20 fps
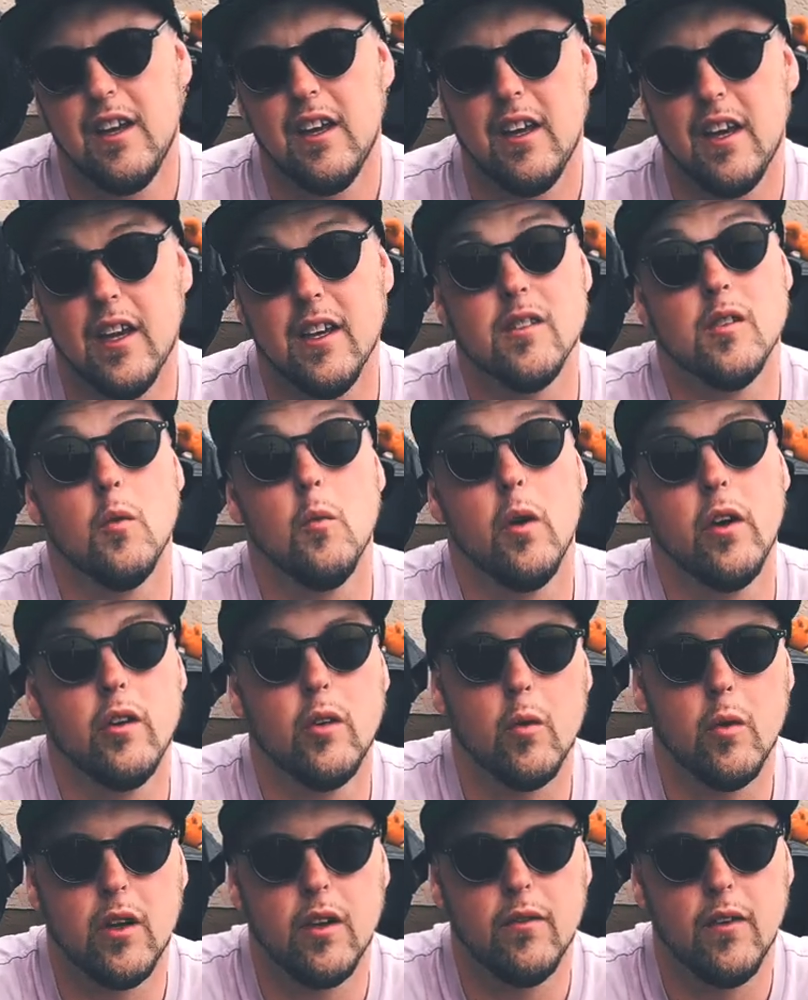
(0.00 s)
is a
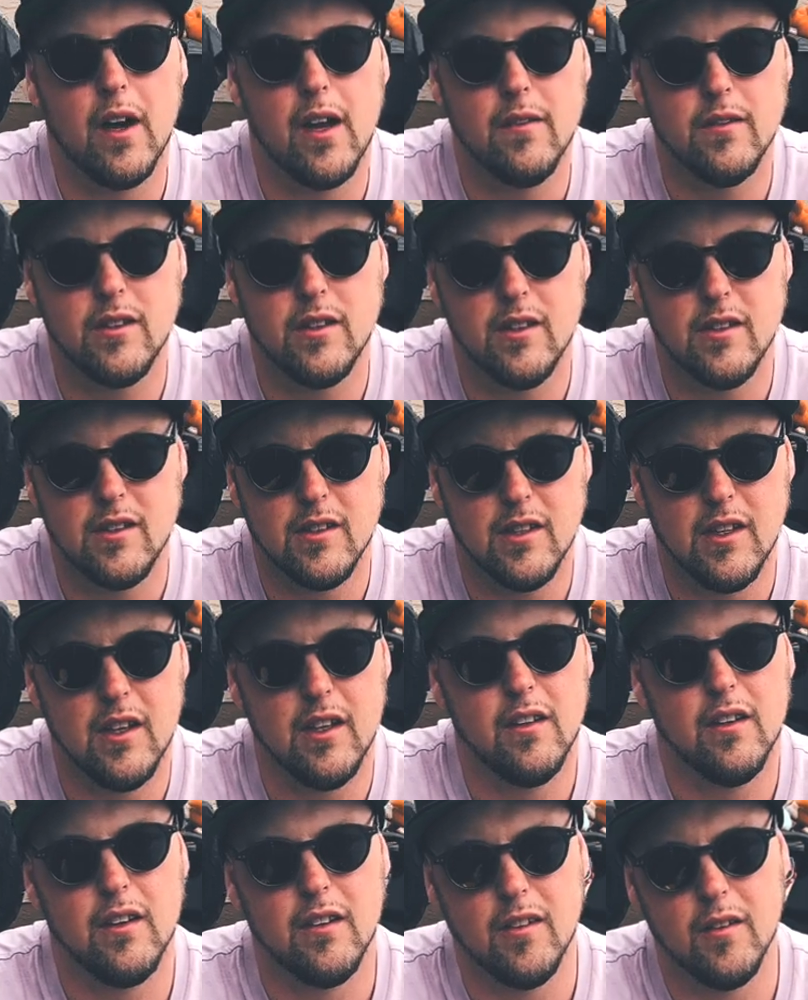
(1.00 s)
125 cc
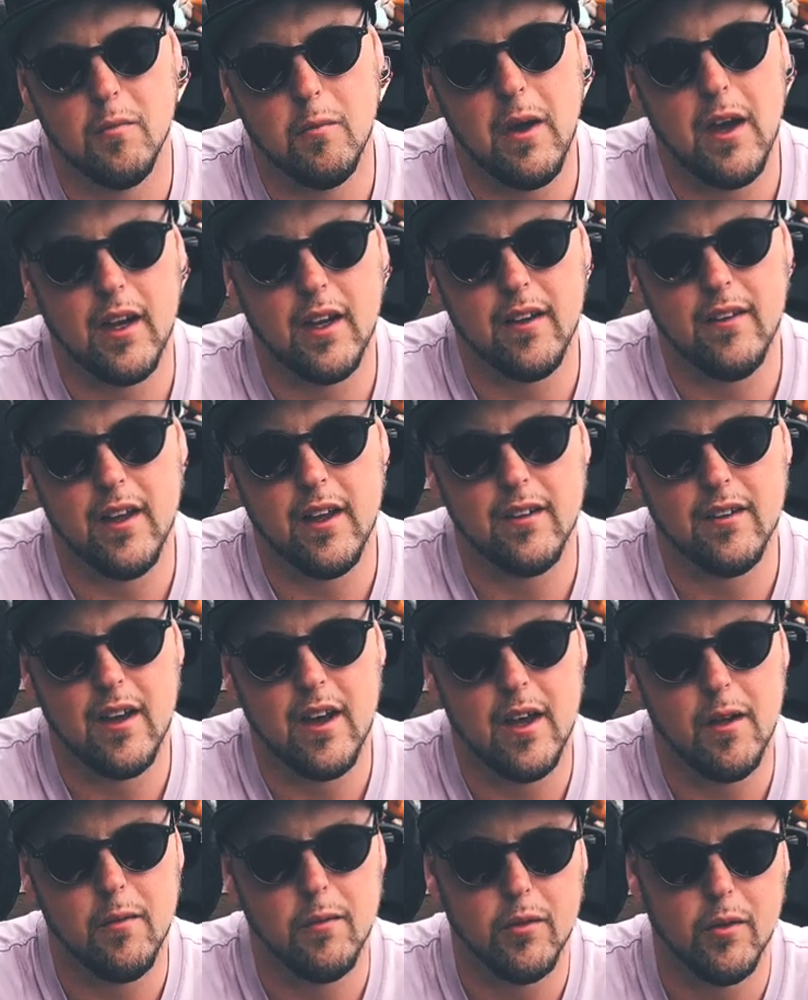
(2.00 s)
and this is back in that
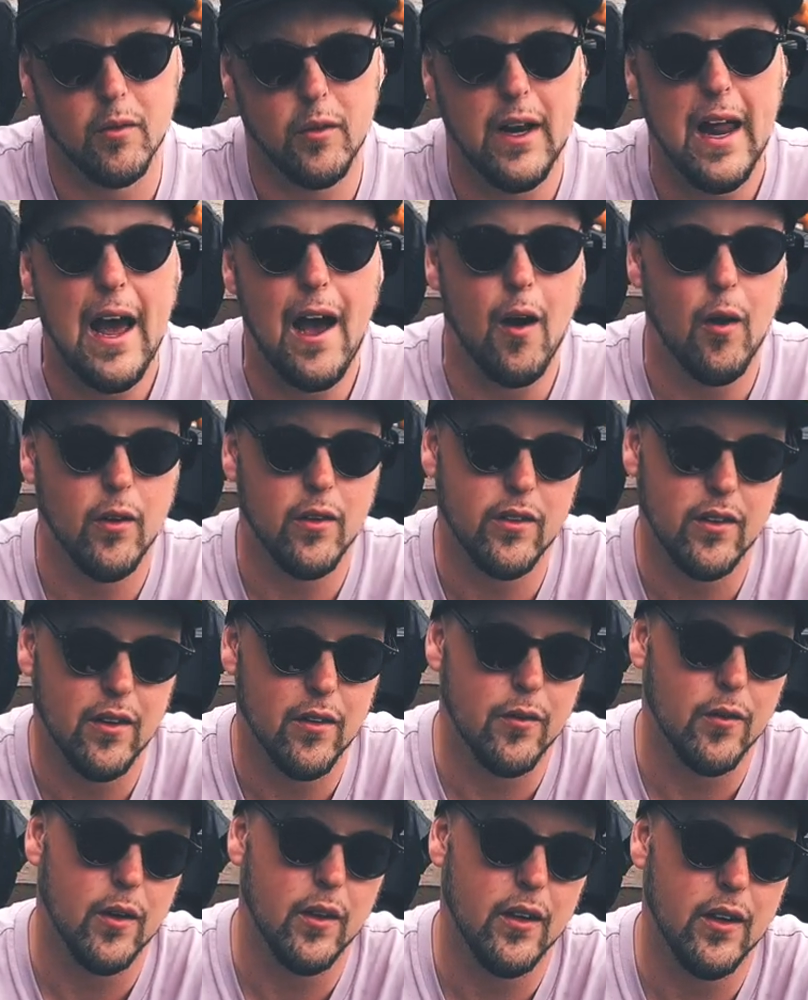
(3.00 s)
time so now it's
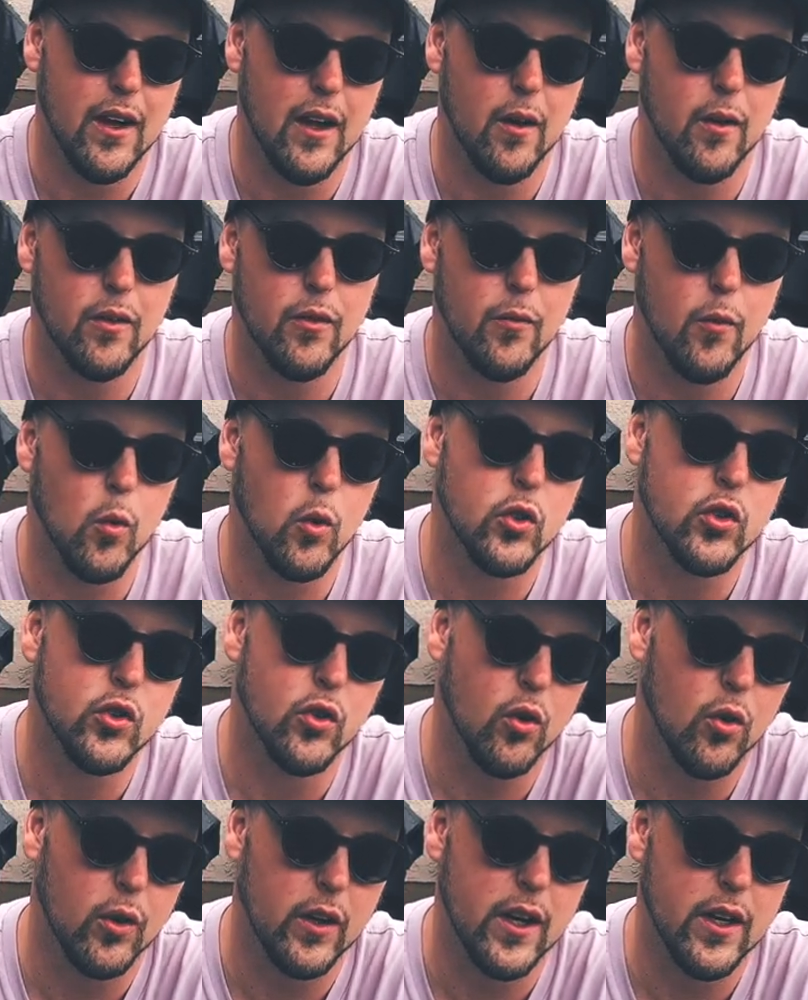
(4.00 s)
different now it's four
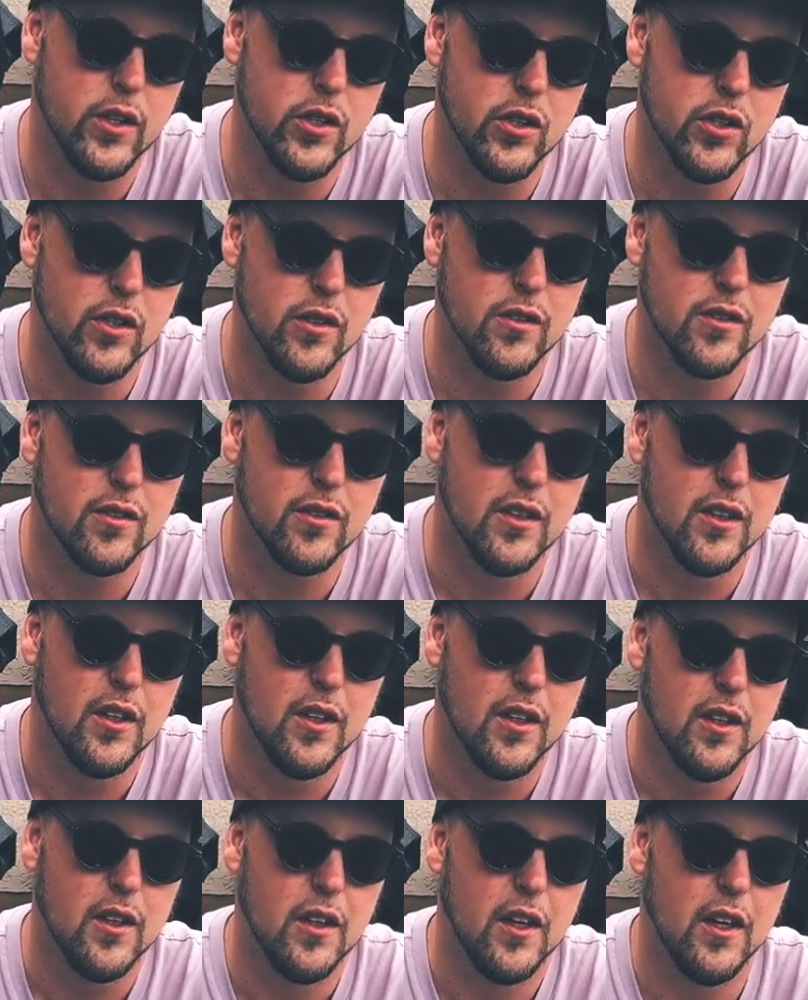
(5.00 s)
stroke engines
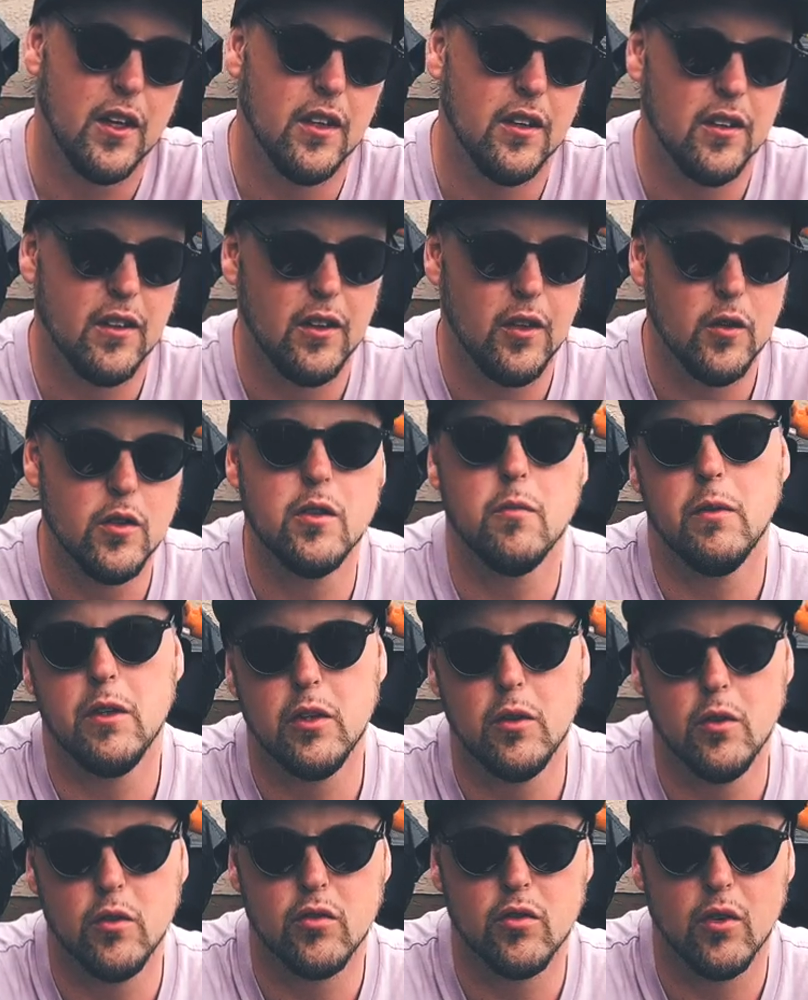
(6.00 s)
it used to be
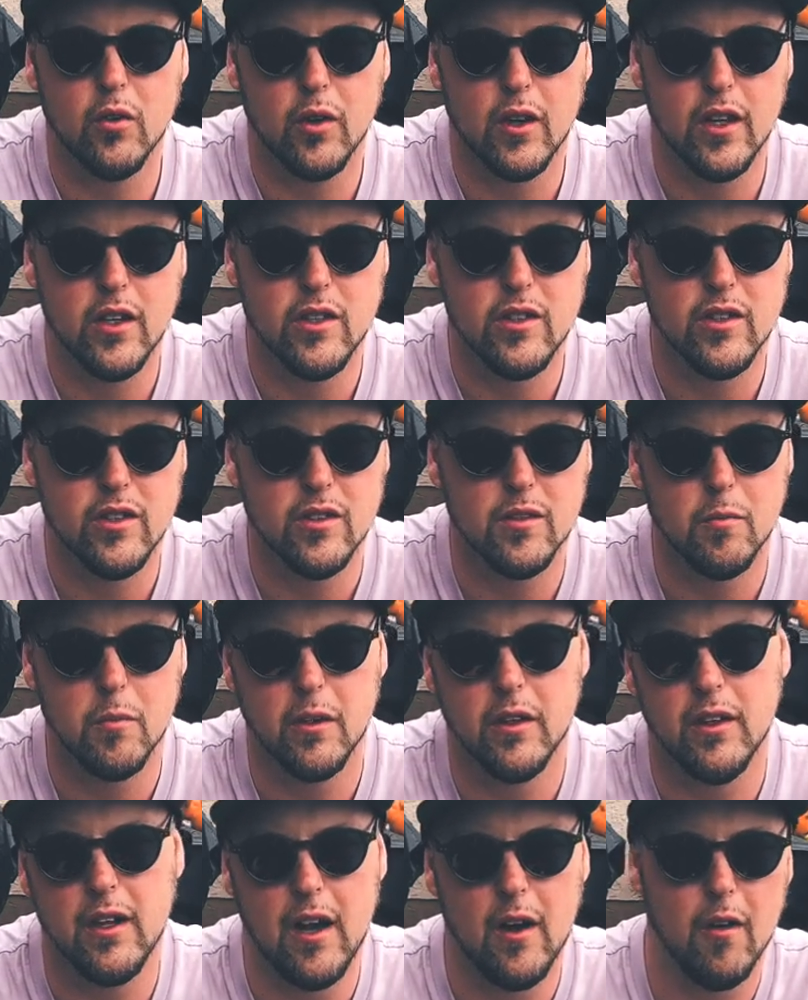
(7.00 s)
two stroke engines
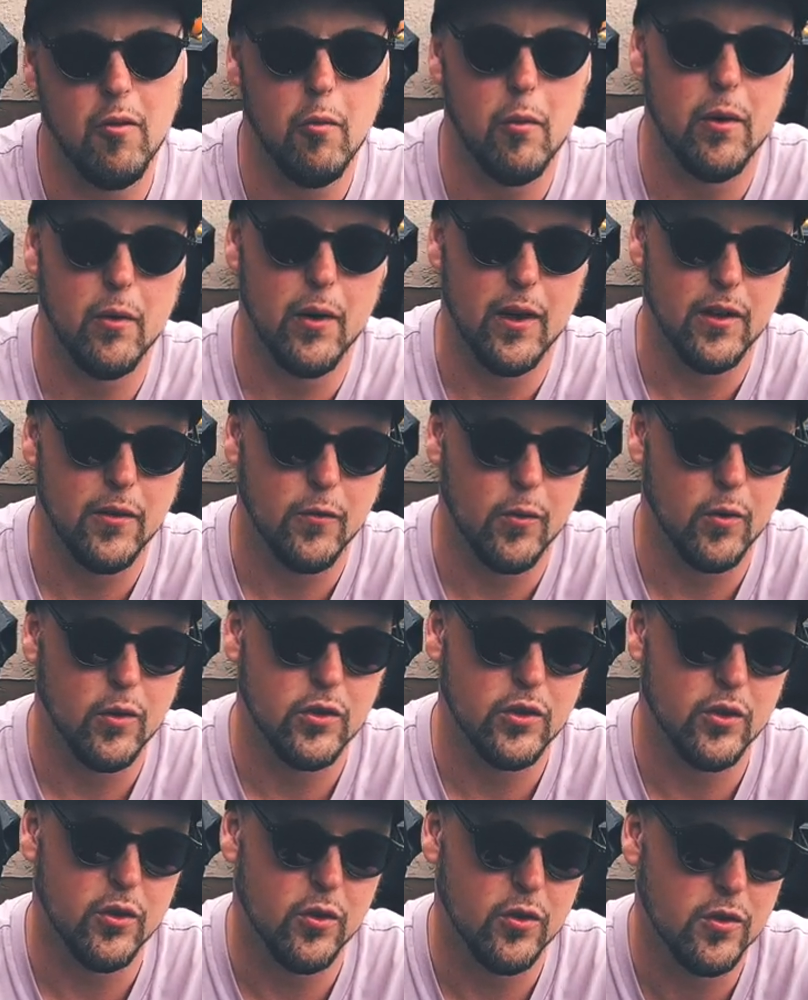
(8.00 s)
but now everybody rides four
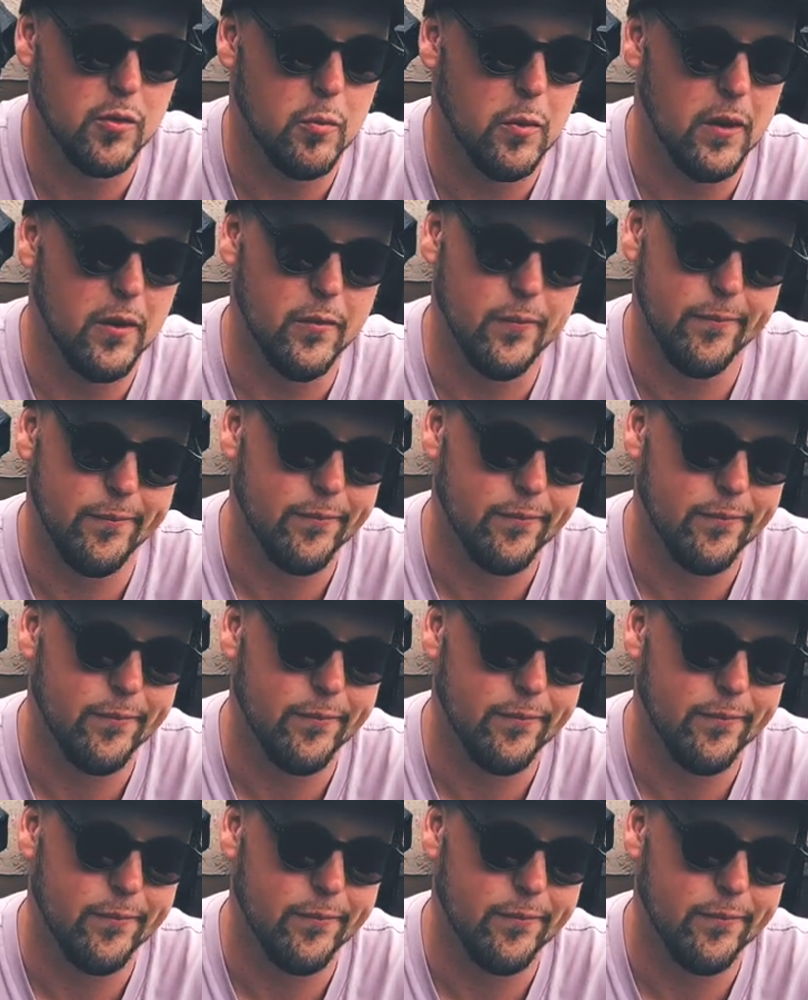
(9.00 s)
strokes but